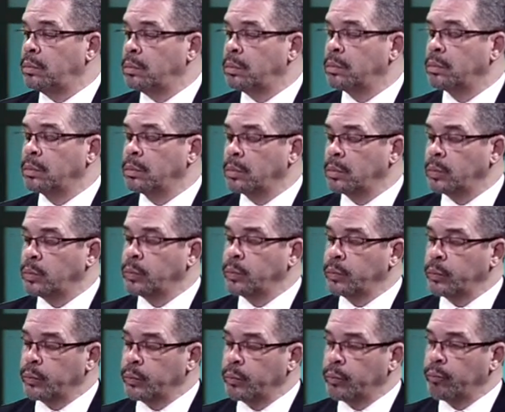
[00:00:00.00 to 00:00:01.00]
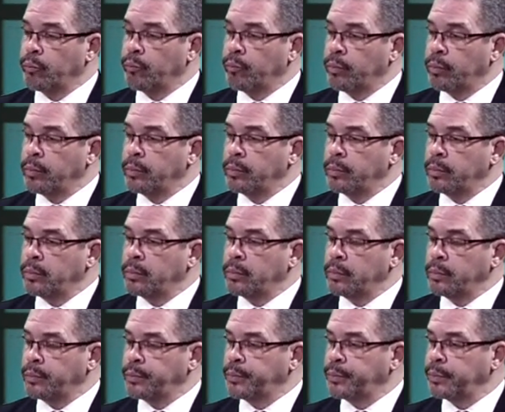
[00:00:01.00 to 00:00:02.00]

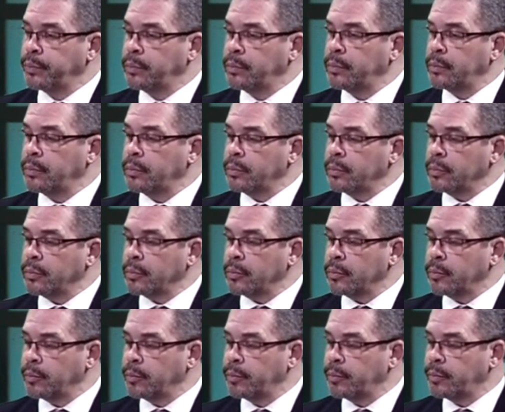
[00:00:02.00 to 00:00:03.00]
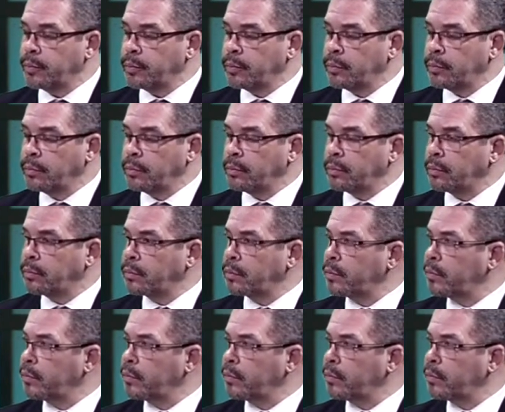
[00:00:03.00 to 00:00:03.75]
The person shown says nothing.